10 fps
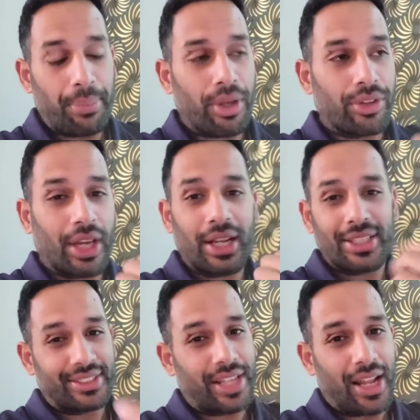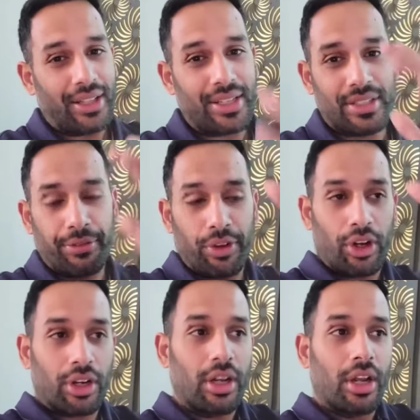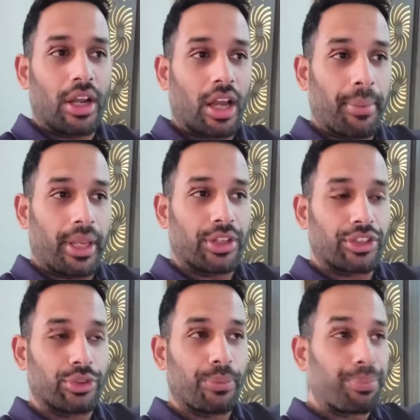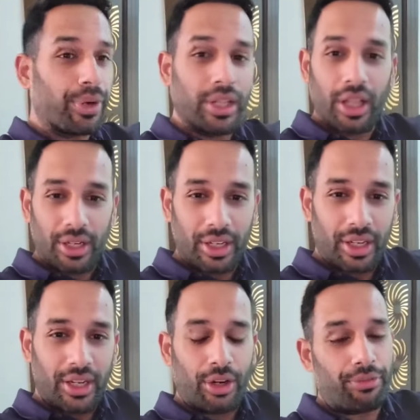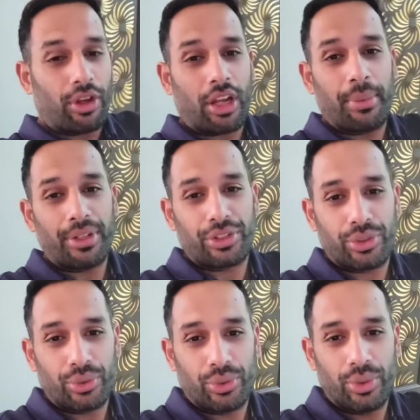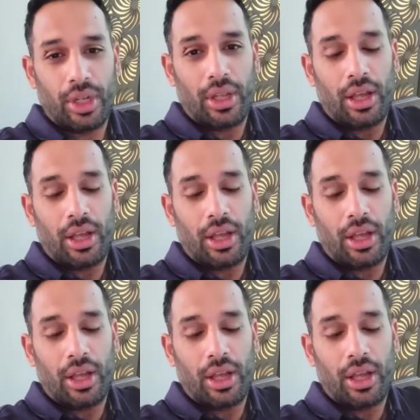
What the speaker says: Because you got to understand this. If you're coming to pre-London, or if you're coming through